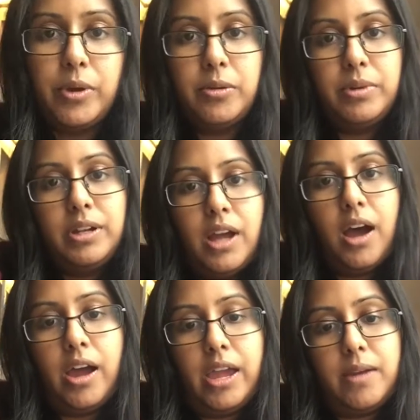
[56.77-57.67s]
the moment,
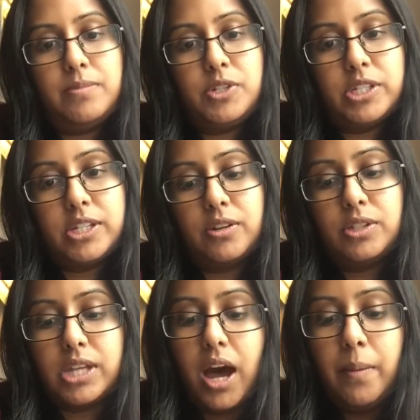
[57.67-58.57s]
I am just
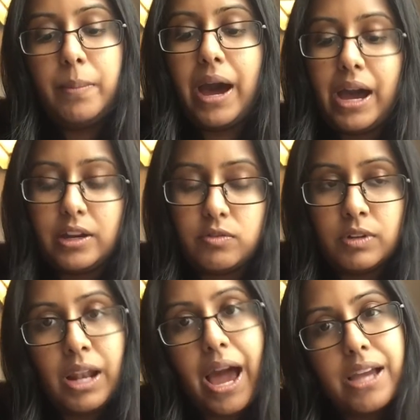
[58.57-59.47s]
going to unpack,
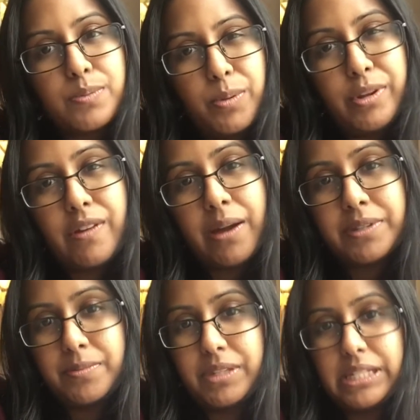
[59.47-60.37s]
relax, probably grab
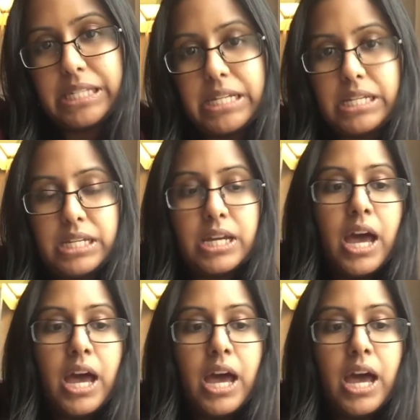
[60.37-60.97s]
something to eat.